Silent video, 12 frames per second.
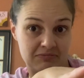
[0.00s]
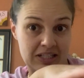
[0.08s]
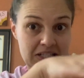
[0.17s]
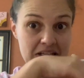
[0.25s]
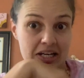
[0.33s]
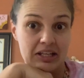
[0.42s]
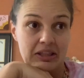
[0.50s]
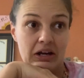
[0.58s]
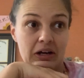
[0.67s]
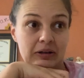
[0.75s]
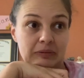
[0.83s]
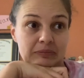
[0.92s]
sitting
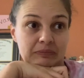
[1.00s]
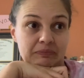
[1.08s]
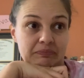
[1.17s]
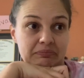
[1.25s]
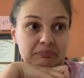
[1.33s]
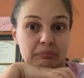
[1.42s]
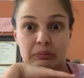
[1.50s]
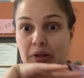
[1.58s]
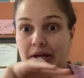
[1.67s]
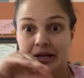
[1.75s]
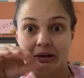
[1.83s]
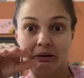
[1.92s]
there,
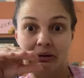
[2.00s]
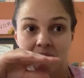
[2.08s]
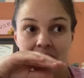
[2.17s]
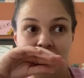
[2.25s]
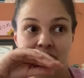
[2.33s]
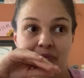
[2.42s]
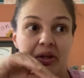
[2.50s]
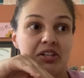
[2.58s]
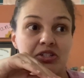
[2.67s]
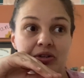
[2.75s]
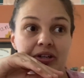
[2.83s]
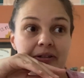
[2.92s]
blank
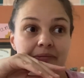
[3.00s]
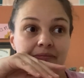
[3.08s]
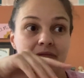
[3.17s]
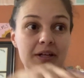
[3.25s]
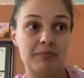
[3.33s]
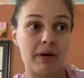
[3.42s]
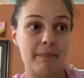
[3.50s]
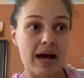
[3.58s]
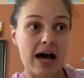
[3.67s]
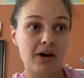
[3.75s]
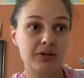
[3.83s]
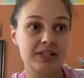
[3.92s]
screen. Like, my
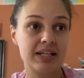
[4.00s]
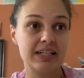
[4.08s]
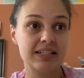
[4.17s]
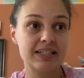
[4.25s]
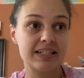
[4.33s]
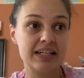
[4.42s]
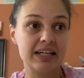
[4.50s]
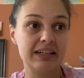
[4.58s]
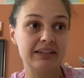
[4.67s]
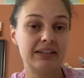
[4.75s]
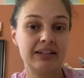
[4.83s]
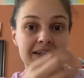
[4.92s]
mouse, I can see it,
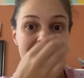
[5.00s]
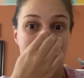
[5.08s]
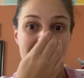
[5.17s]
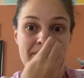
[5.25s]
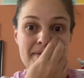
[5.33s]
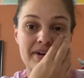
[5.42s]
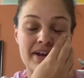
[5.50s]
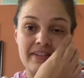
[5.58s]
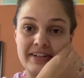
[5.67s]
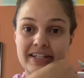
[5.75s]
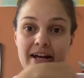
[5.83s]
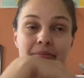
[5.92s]
but
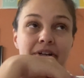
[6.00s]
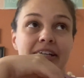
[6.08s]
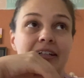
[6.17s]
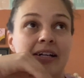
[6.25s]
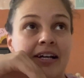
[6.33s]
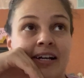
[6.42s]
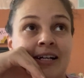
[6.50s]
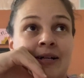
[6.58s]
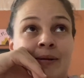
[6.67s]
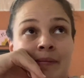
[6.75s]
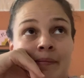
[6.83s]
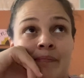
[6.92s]
nothing's happening.
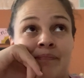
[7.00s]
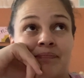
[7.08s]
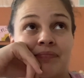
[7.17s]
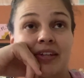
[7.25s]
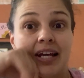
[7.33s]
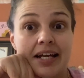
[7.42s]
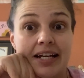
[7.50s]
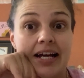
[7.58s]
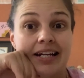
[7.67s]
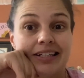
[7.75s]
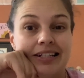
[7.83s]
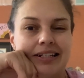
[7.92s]
And I kind
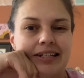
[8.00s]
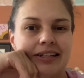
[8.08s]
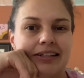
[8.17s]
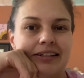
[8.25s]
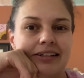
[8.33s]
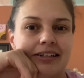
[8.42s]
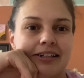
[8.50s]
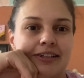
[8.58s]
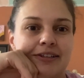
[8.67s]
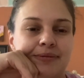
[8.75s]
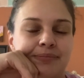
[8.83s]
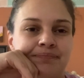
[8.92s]
of need it.
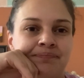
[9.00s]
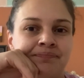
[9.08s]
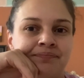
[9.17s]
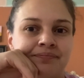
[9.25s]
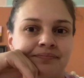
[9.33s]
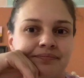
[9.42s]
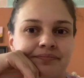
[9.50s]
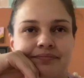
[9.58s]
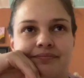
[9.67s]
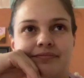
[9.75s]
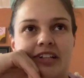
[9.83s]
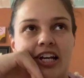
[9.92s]

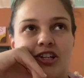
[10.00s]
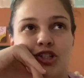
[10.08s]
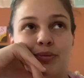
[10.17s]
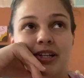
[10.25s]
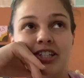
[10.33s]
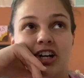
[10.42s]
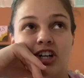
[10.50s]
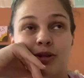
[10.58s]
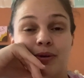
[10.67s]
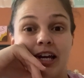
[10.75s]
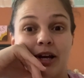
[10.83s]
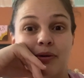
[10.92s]
I use my
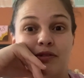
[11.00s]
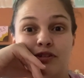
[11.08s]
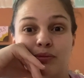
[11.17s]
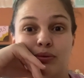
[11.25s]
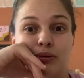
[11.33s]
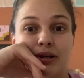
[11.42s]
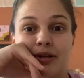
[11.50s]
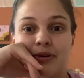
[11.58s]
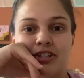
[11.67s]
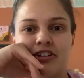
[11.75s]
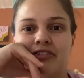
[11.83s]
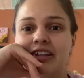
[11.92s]
document camera for pretty
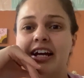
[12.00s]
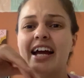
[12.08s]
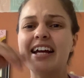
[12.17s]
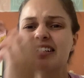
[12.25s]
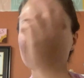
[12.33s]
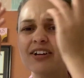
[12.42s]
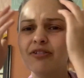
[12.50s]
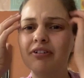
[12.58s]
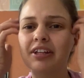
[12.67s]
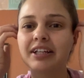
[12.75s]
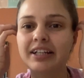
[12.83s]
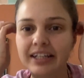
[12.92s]
much everything. I guess I don't
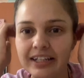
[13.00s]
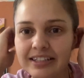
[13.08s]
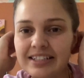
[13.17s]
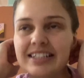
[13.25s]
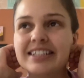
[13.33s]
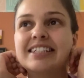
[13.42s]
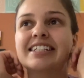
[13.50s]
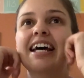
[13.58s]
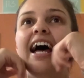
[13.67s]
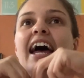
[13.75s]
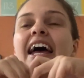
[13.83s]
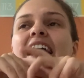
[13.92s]
really need it
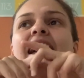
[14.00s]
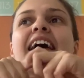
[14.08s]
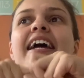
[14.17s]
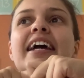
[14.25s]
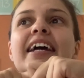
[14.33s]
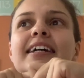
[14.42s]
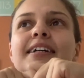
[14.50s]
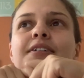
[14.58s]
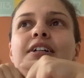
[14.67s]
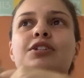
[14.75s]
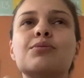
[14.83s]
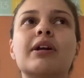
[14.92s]
today,
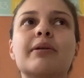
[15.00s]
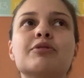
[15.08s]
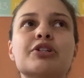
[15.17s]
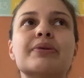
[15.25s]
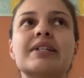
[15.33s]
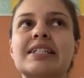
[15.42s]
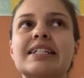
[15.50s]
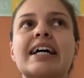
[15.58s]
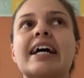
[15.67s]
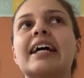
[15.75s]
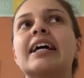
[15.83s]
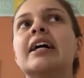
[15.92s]
because what I'm doing
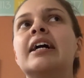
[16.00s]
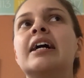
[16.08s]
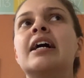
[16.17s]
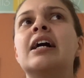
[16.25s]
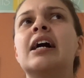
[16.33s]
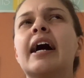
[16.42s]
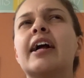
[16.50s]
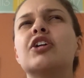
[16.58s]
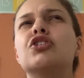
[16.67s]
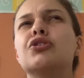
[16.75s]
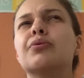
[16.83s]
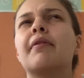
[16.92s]
today, I
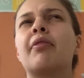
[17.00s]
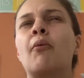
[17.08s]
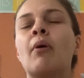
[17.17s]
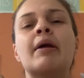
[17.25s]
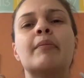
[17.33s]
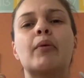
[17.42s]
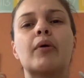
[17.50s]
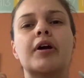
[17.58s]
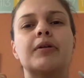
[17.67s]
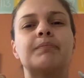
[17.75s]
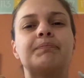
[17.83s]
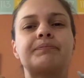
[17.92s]
could do on the
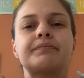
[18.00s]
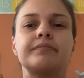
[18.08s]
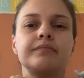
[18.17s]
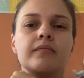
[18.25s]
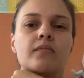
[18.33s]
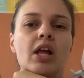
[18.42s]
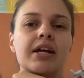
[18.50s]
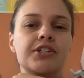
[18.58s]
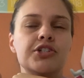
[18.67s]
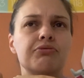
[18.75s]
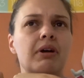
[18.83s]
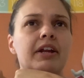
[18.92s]
whiteboard and
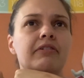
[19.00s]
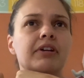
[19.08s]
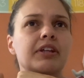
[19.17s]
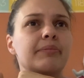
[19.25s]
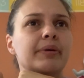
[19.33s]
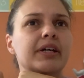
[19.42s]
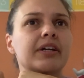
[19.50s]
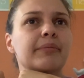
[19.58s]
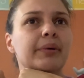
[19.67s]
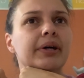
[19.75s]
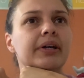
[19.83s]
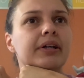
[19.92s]
just write it really big,
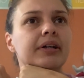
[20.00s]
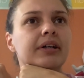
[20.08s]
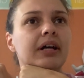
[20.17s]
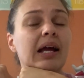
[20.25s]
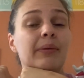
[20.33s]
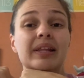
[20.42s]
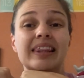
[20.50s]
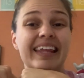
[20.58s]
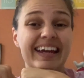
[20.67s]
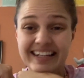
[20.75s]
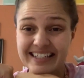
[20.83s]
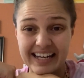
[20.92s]
but I would
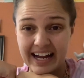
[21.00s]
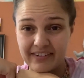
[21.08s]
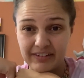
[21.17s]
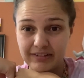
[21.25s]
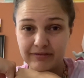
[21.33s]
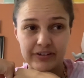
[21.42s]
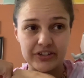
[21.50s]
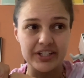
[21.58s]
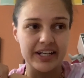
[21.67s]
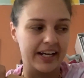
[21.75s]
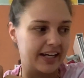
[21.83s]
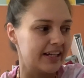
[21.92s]
like to have it for
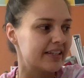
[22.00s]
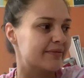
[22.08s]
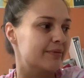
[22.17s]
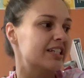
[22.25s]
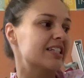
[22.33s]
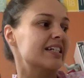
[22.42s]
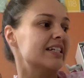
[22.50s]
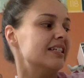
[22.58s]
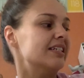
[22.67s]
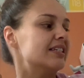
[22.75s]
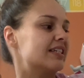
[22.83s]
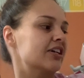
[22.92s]
today because it makes it
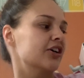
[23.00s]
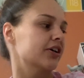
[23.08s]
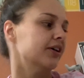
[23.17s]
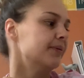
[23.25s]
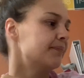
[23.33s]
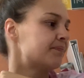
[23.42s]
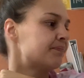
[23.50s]
easier.